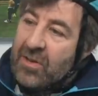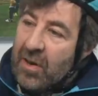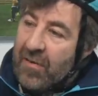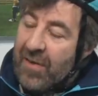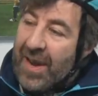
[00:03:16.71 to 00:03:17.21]

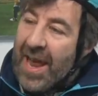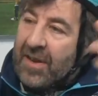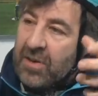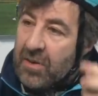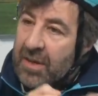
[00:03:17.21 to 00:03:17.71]
sort of
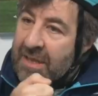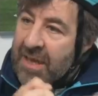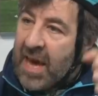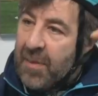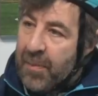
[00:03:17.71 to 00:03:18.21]
ladder
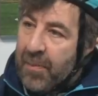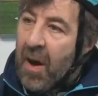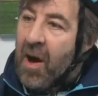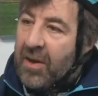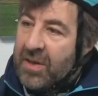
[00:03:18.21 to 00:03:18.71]
escape
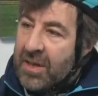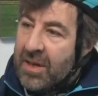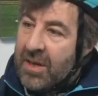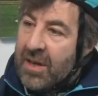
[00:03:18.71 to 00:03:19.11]
pod,